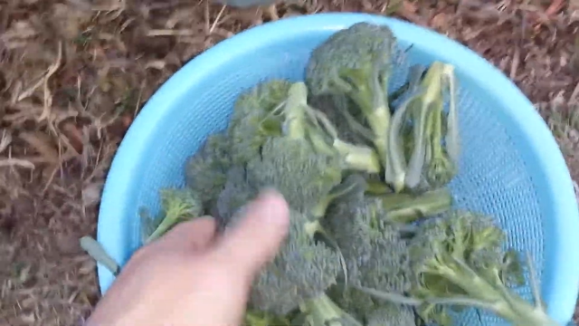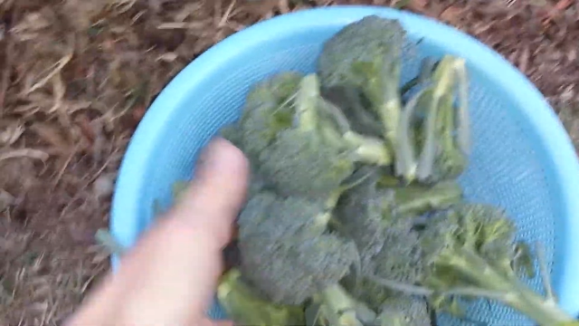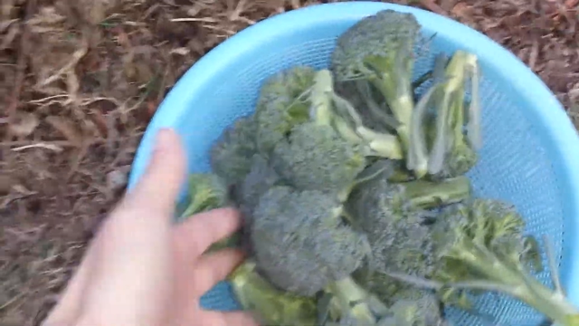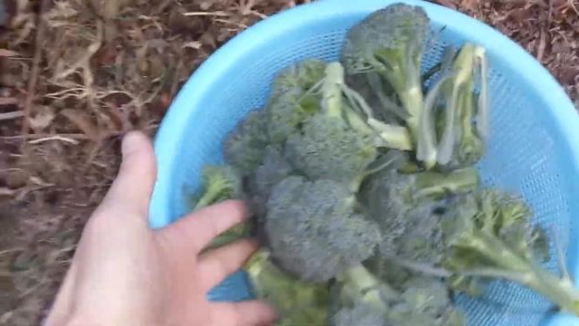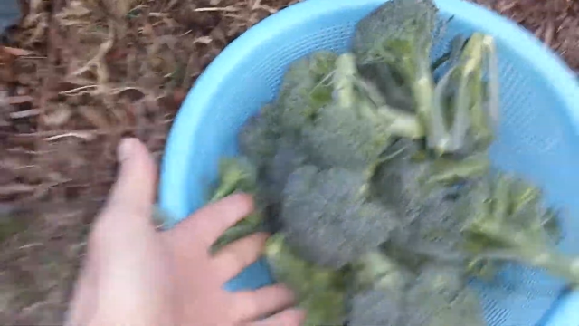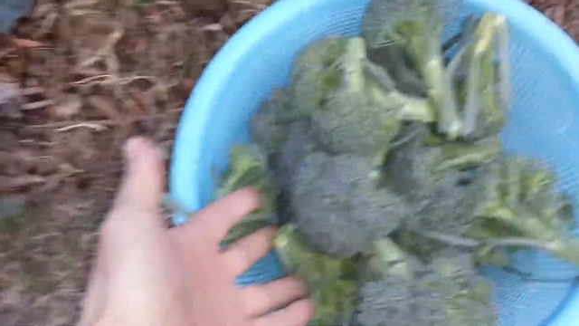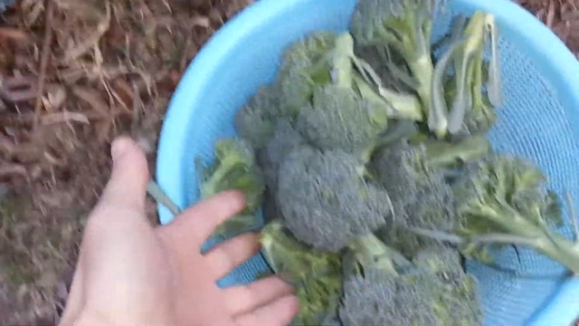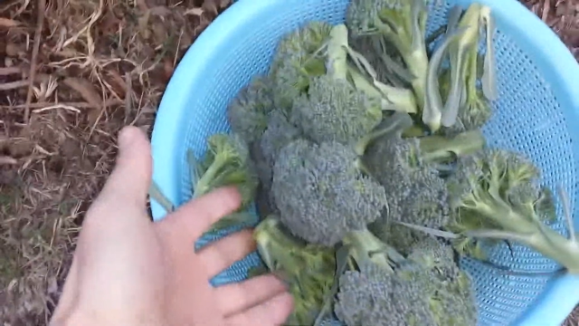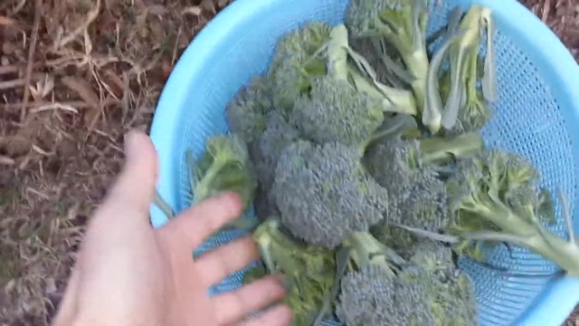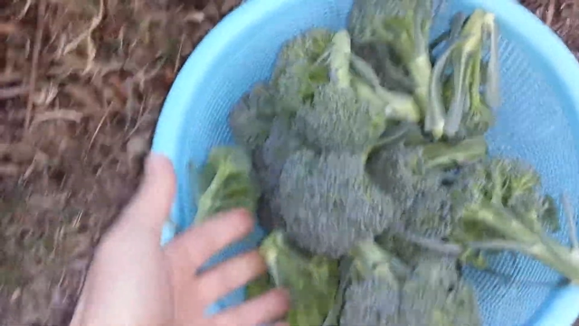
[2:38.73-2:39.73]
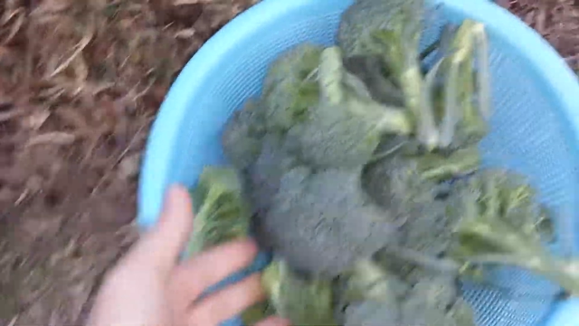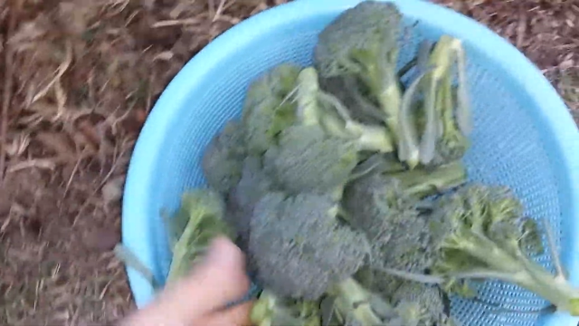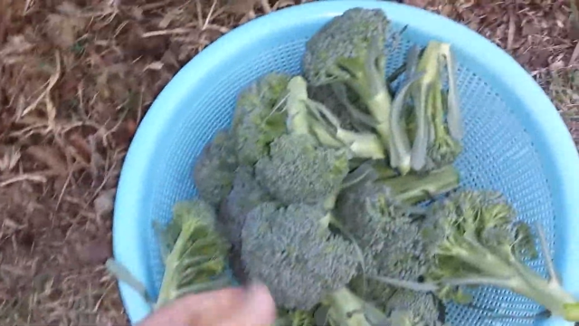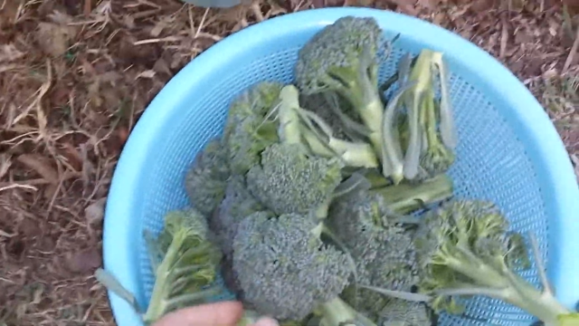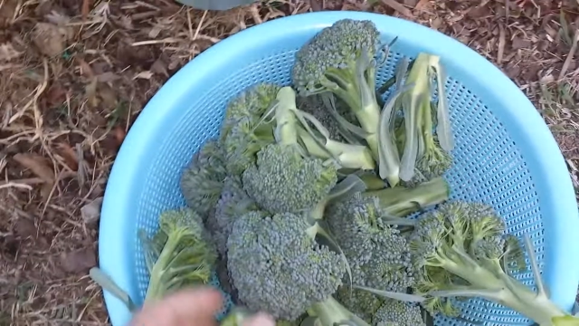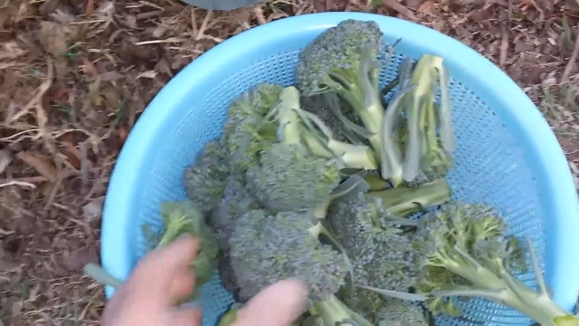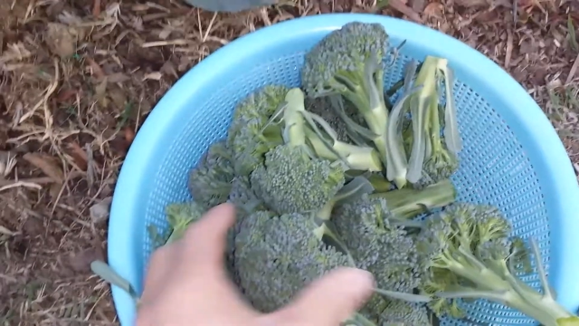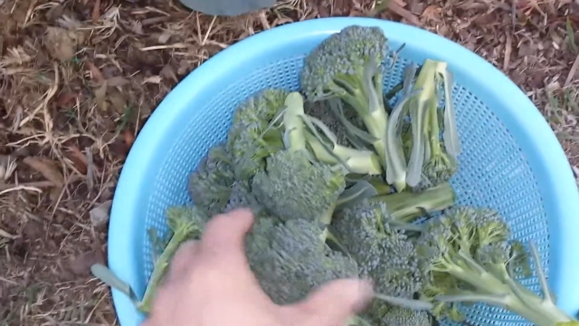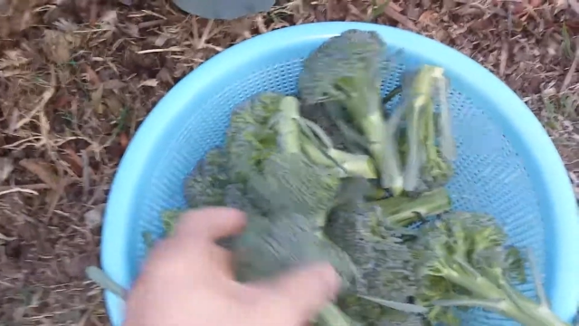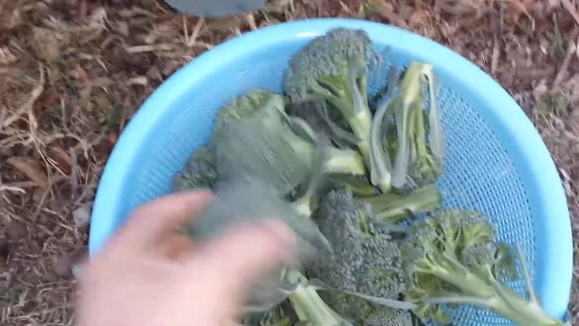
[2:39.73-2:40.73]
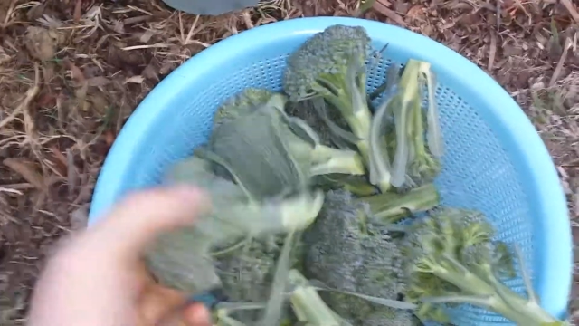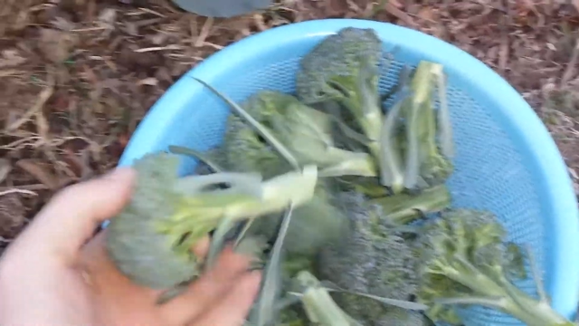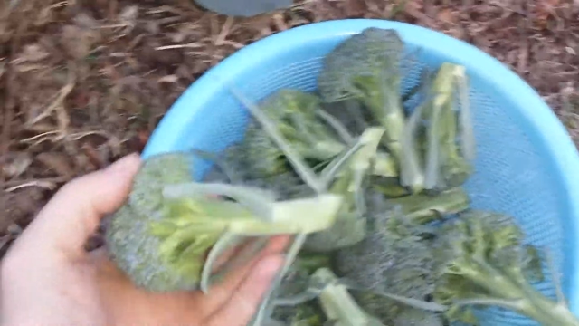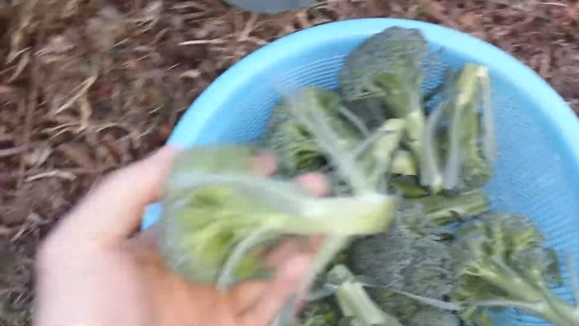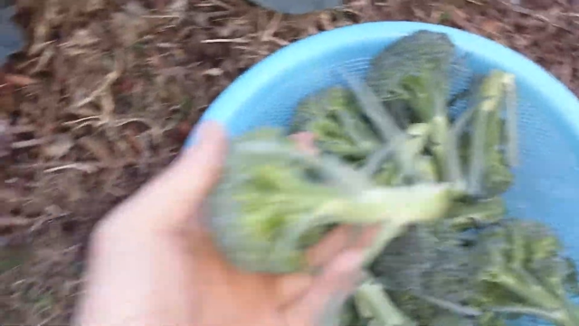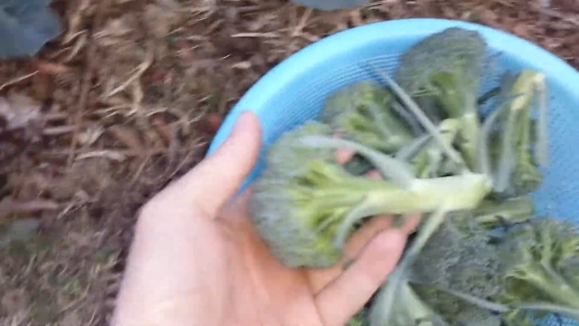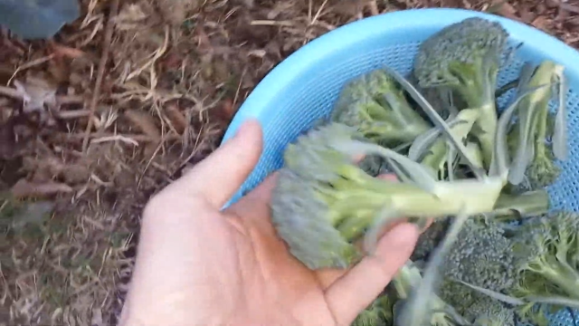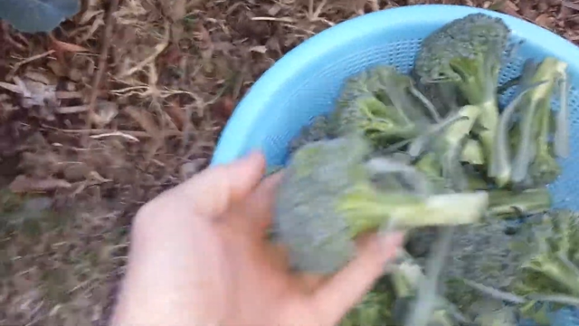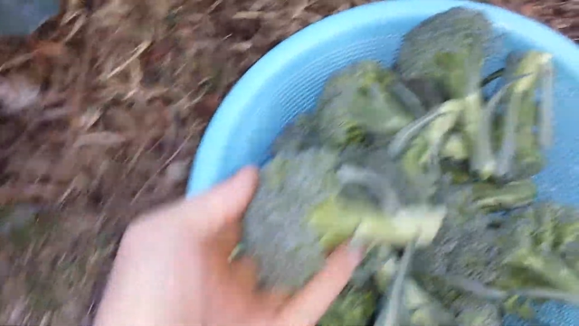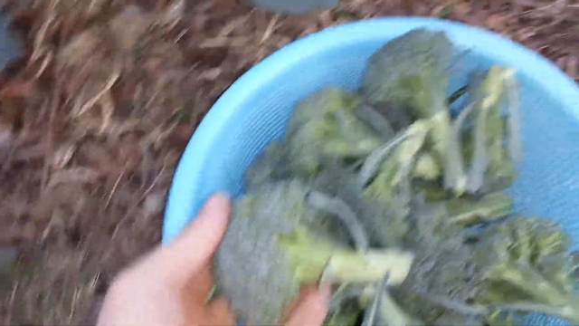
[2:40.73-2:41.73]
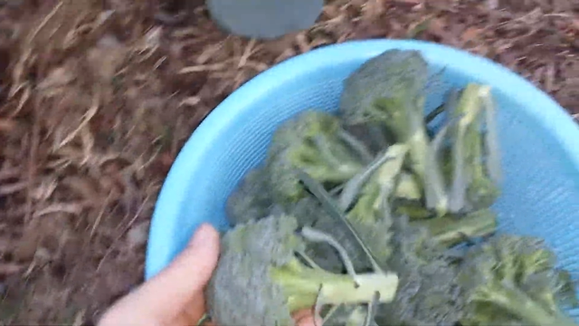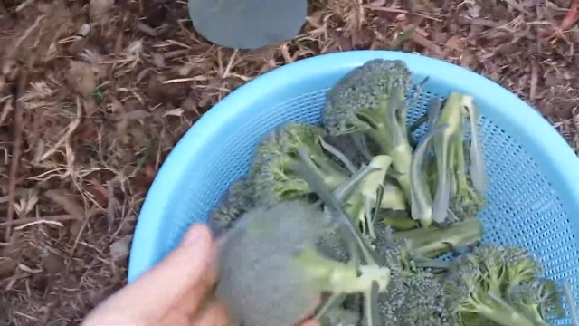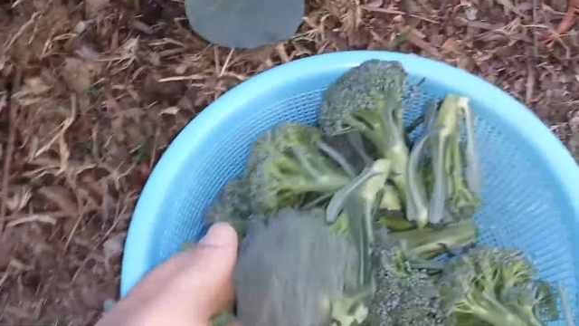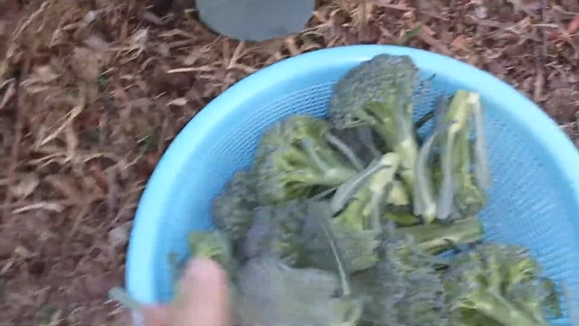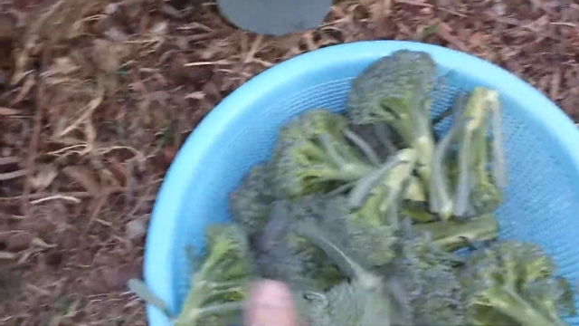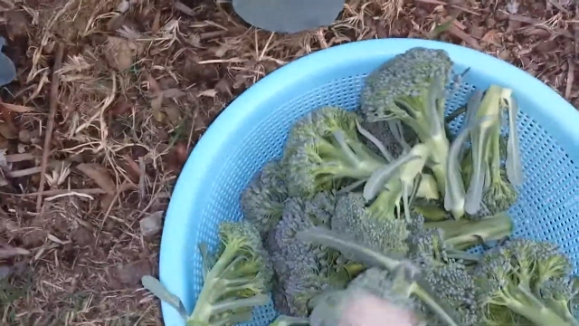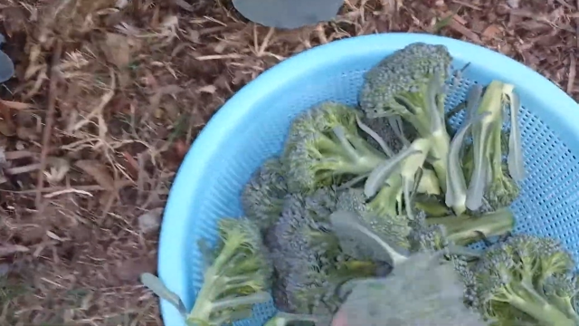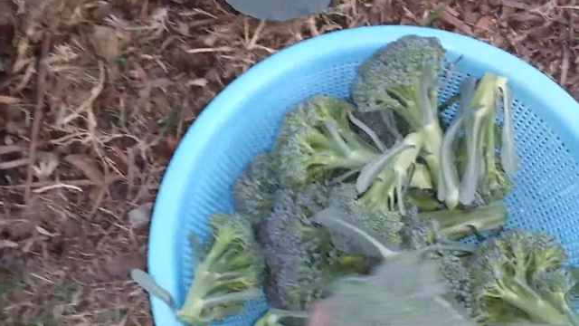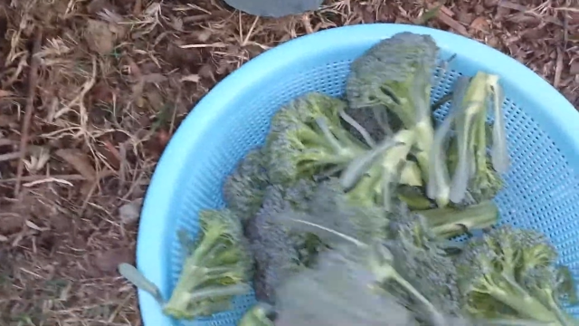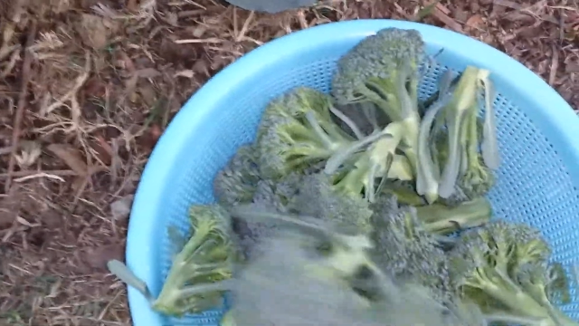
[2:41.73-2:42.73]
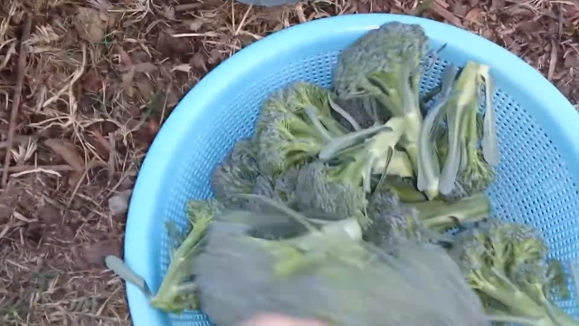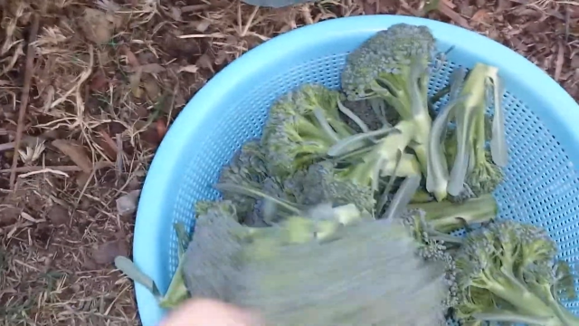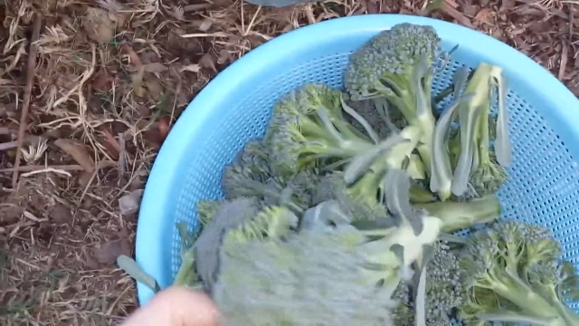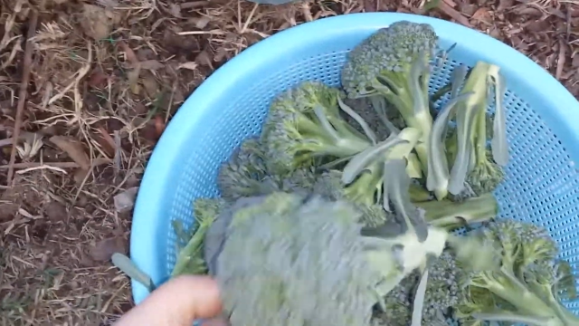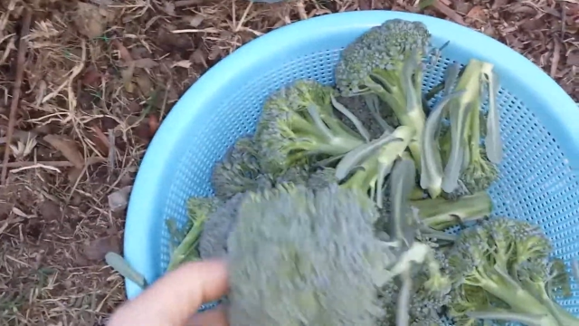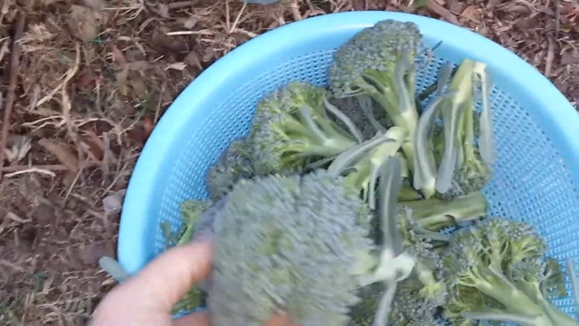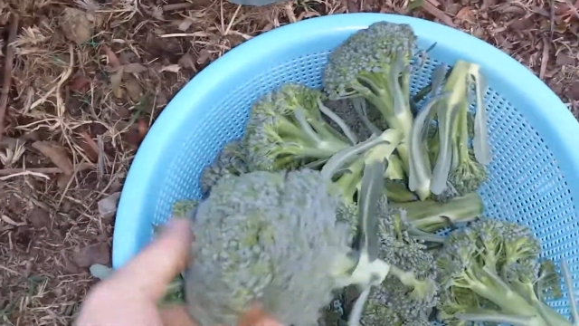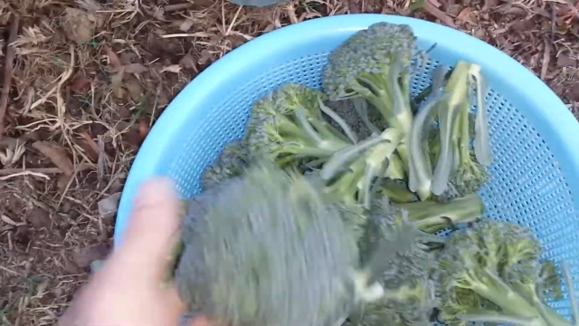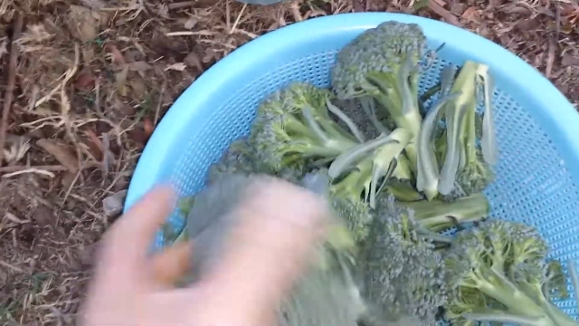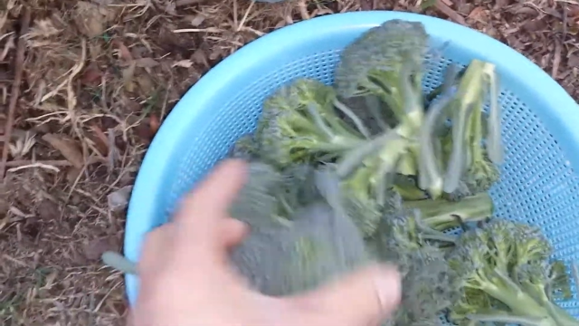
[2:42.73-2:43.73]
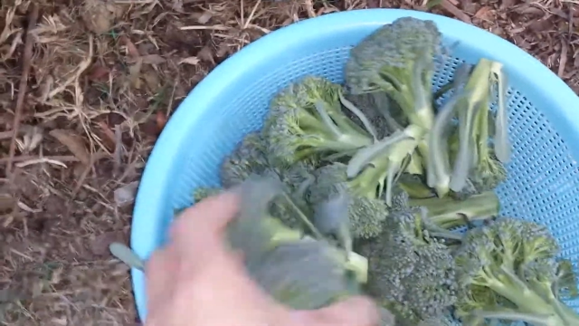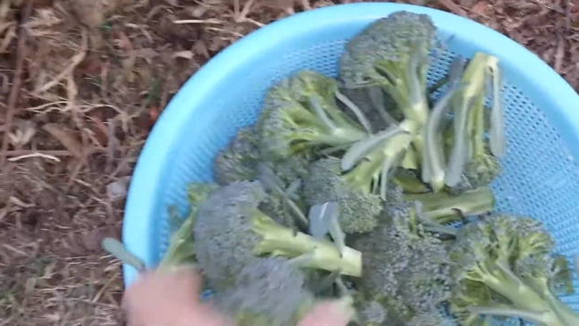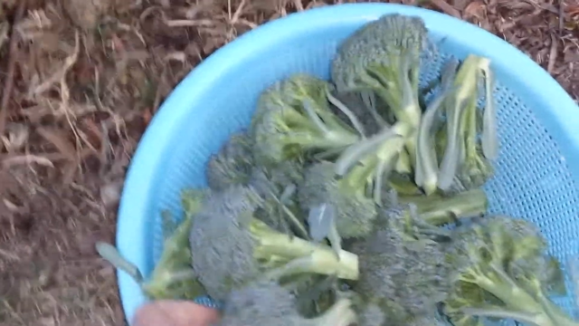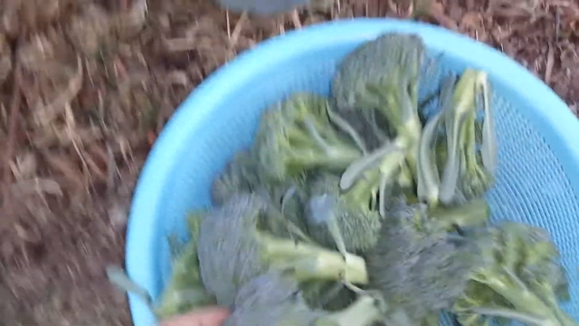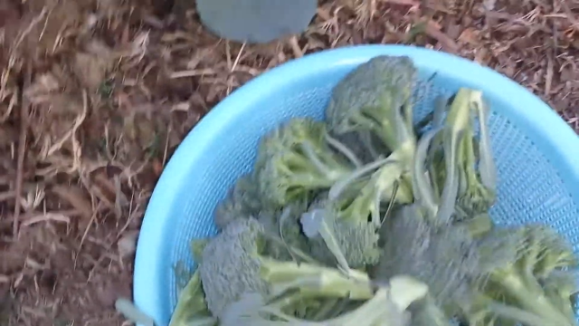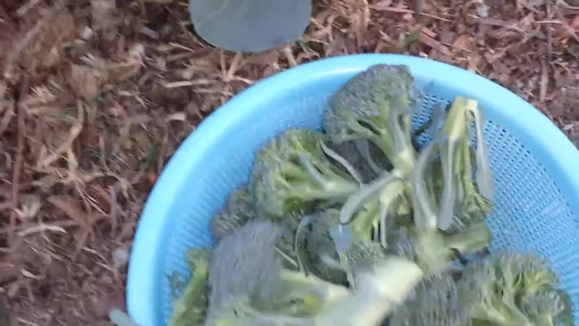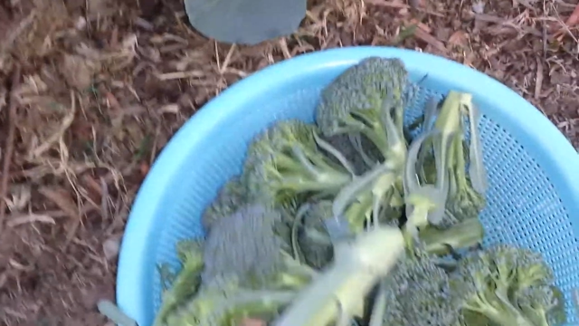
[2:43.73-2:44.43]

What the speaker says: No face is visible, so there are no lips to read.